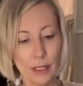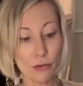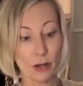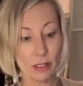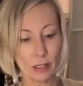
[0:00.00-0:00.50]

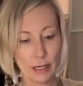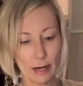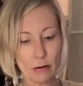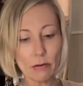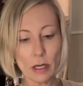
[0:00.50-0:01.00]
dress it
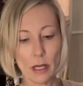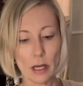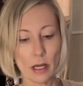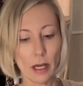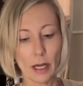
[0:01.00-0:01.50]
down
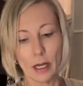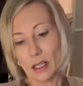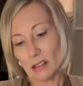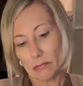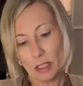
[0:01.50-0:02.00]
in
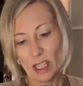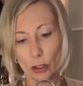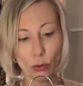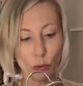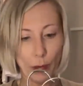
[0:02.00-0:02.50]
a
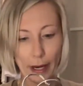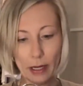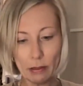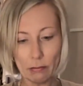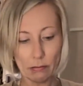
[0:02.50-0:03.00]
cool
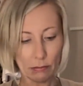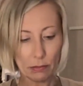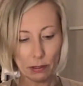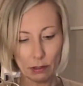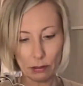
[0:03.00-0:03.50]
way.
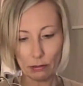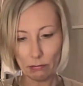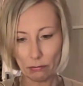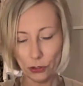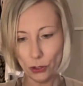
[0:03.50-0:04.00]

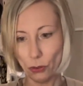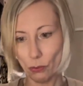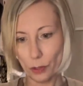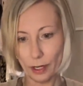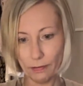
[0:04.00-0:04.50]
So
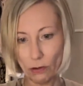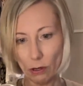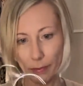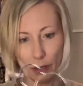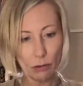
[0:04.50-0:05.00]
what I thought
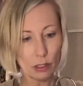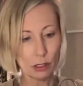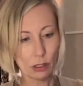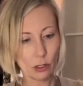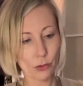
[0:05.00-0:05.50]
about
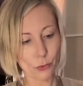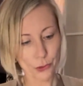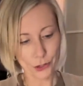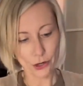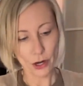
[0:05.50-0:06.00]
is to
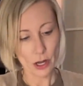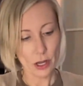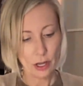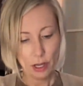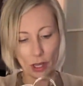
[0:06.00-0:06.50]
wear
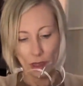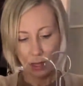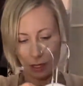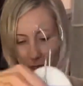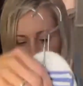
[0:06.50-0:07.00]

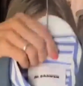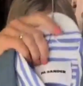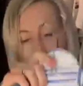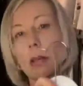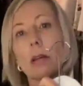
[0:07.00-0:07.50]

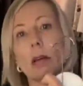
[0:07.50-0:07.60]
this